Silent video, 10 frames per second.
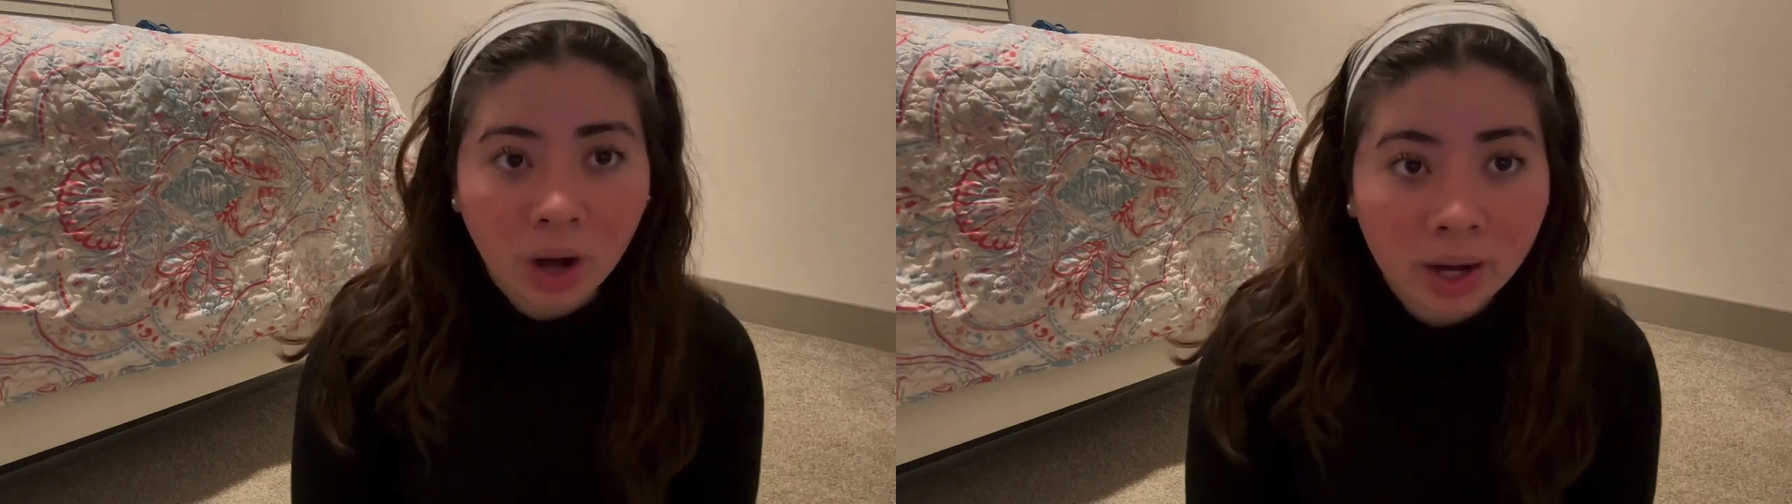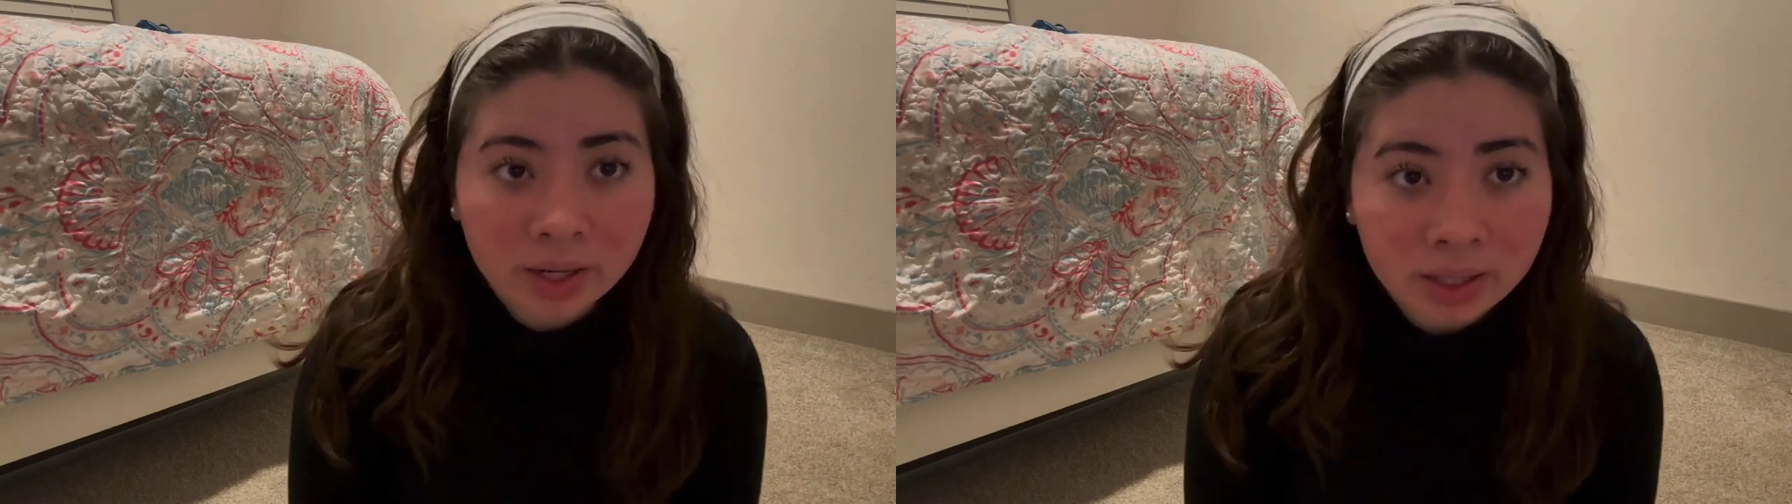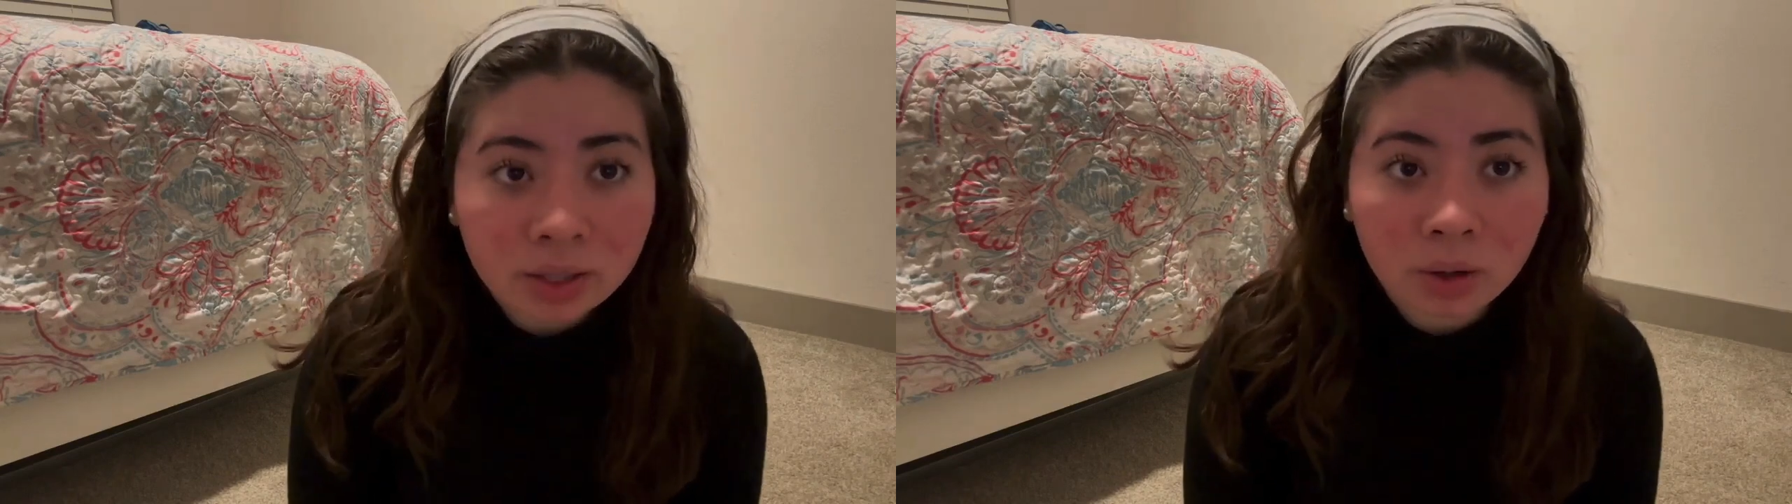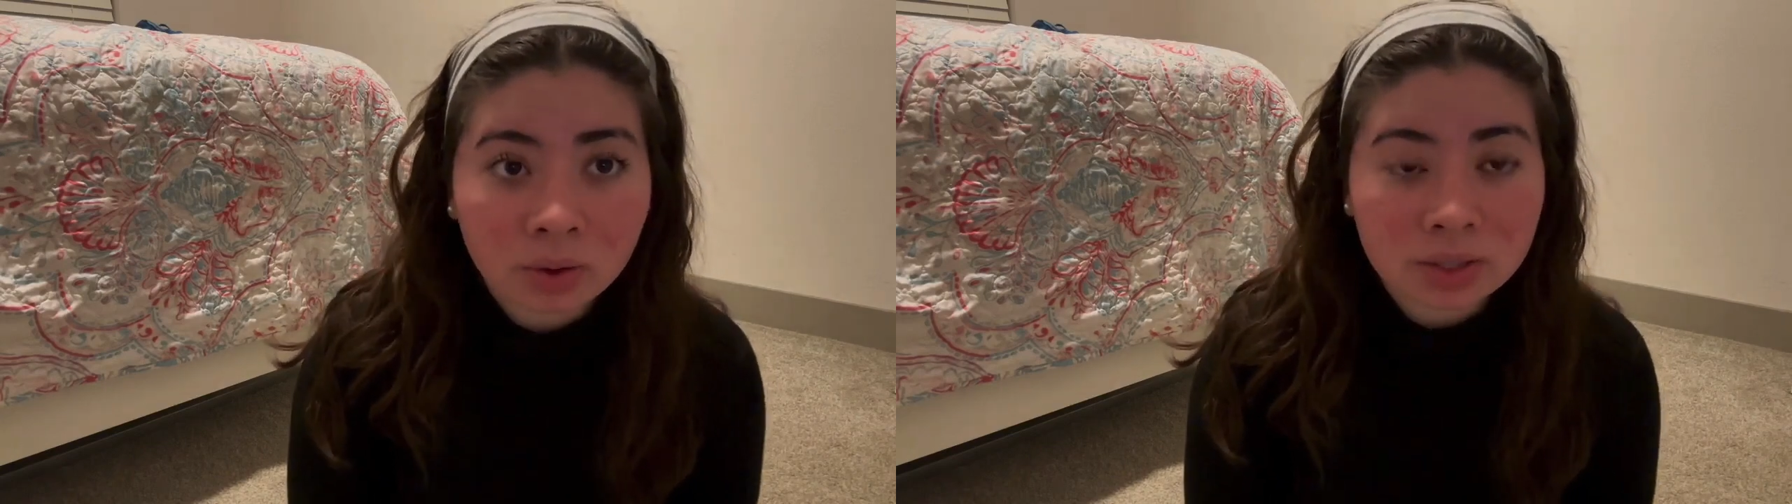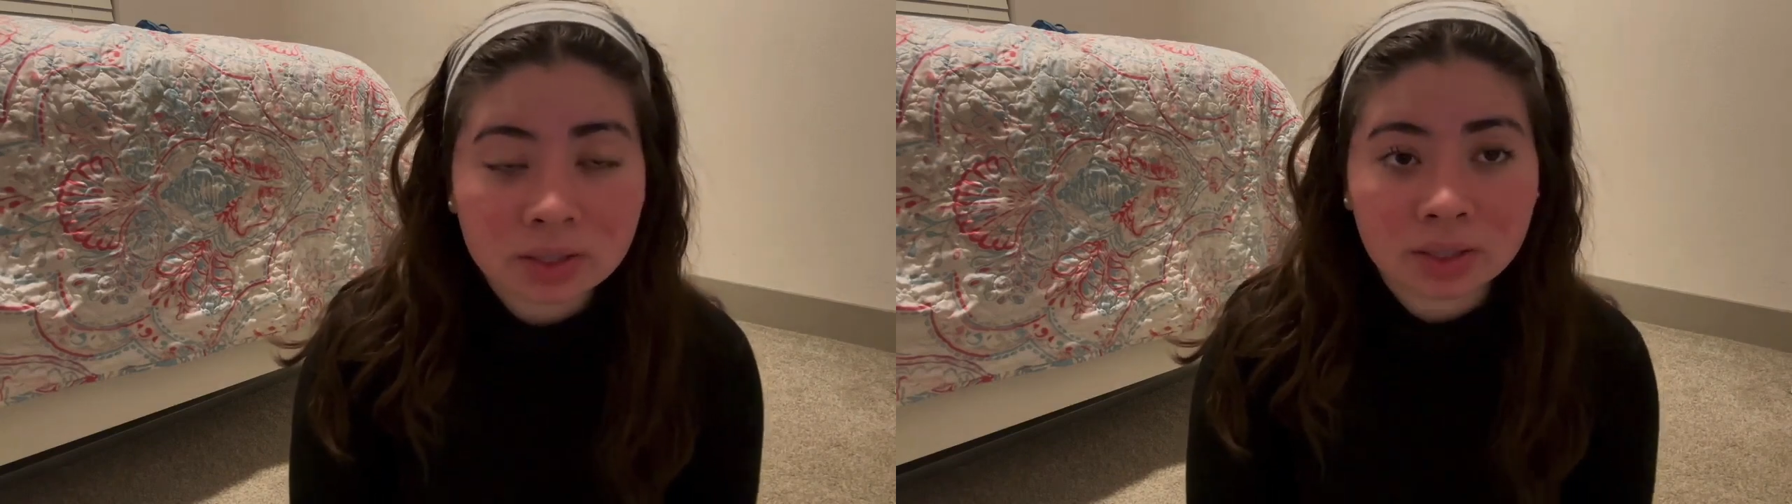I couldn't go
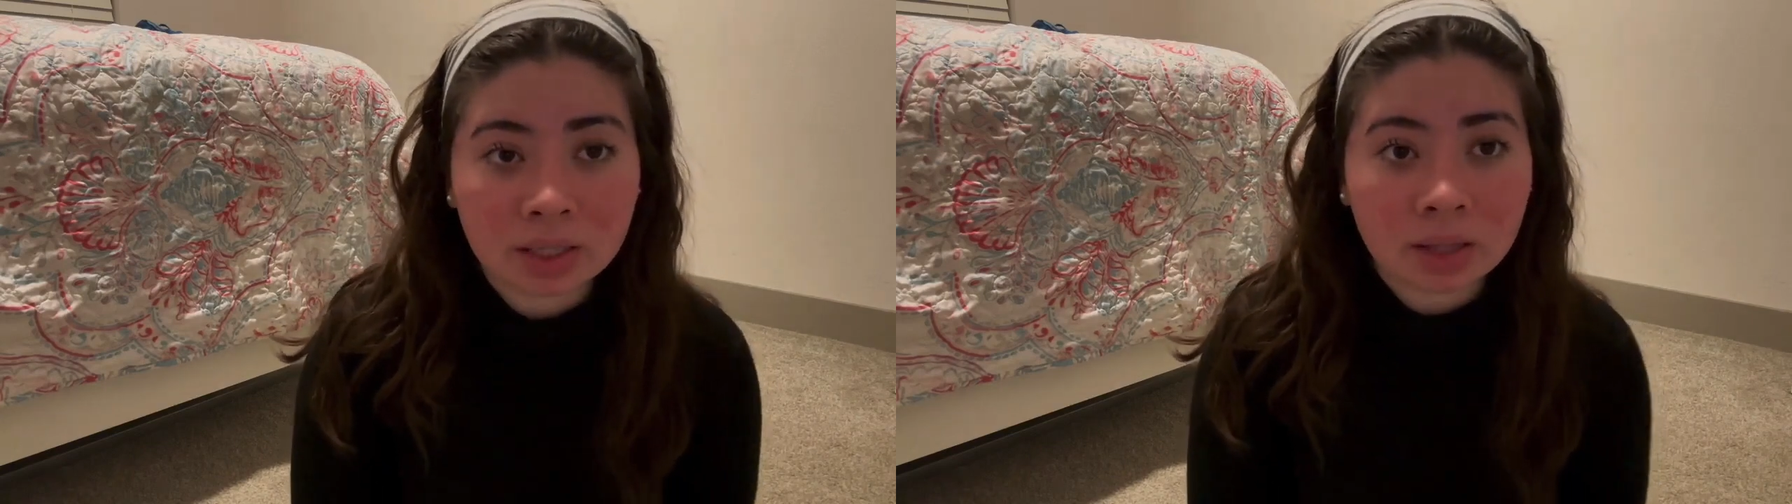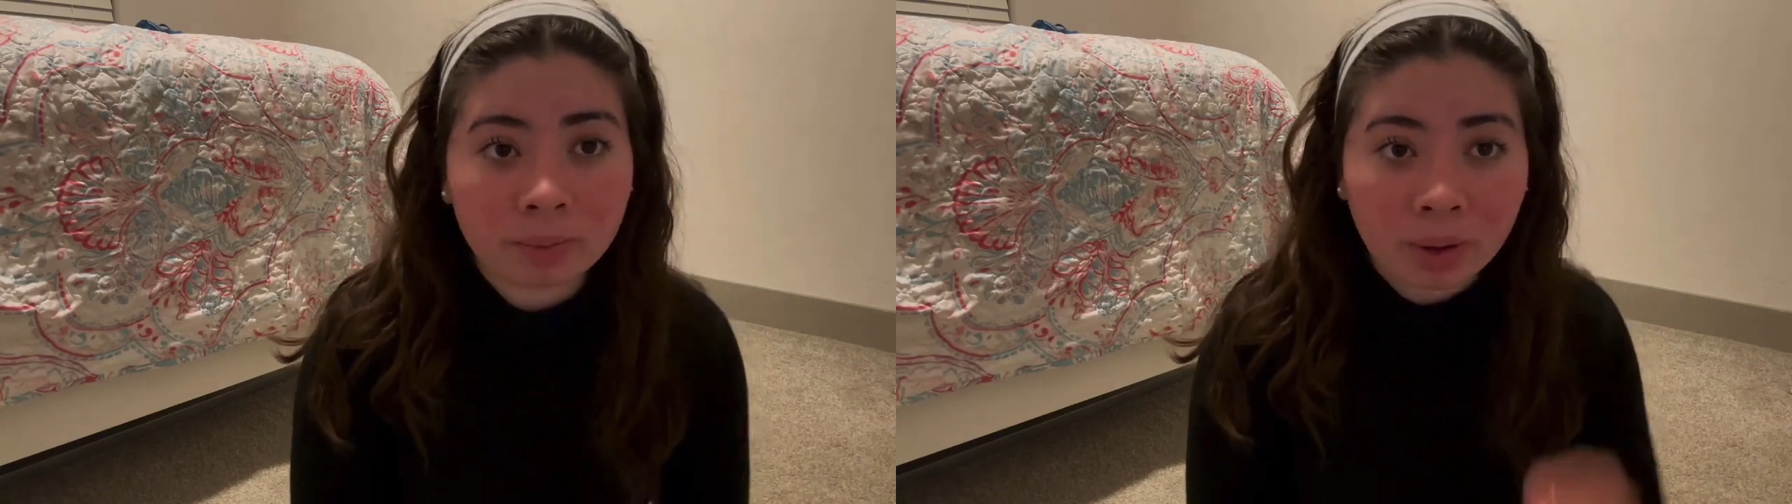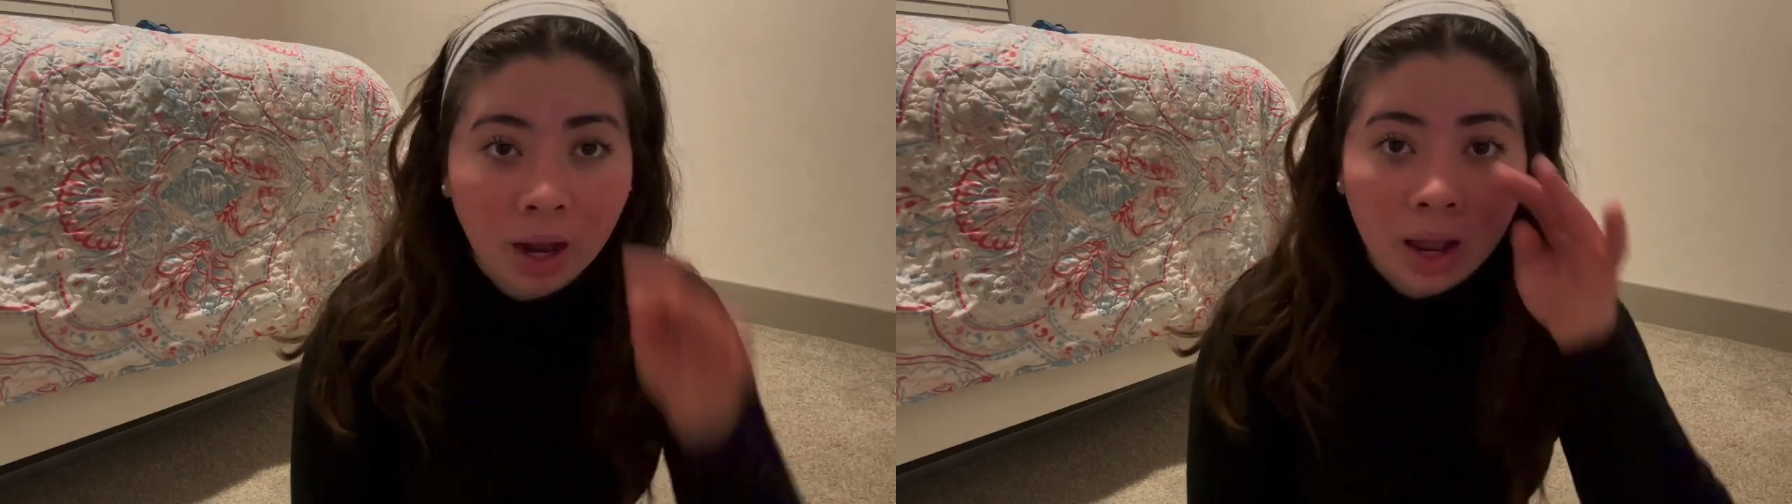to sleep